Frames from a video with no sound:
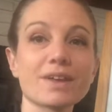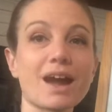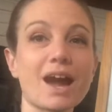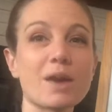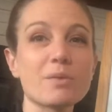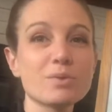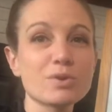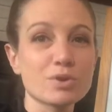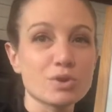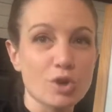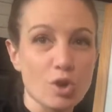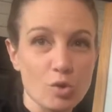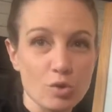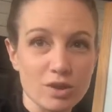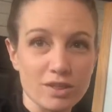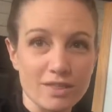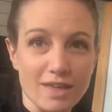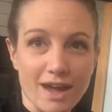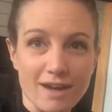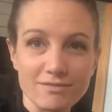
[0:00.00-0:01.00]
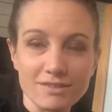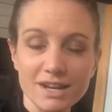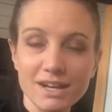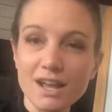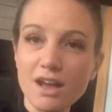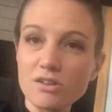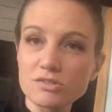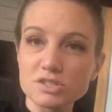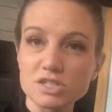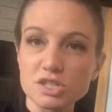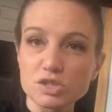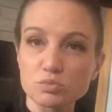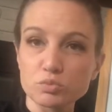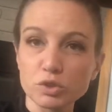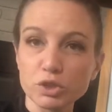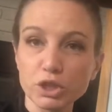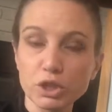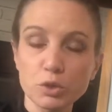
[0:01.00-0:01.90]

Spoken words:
I would go to that right now because it's really